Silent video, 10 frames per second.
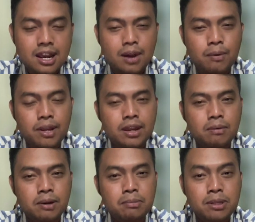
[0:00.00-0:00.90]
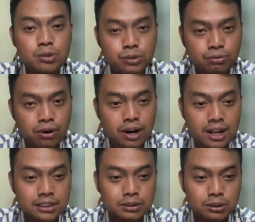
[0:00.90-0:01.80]
It will be useful for
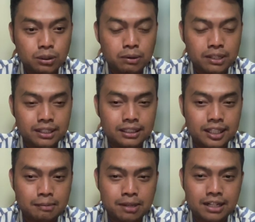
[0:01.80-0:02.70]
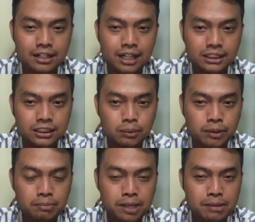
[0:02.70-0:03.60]
us to know whether the chemical reaction will
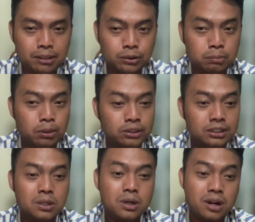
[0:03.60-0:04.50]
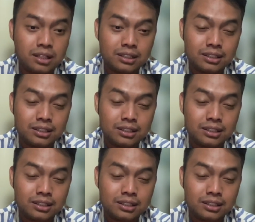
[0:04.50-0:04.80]
be able to proceed or not.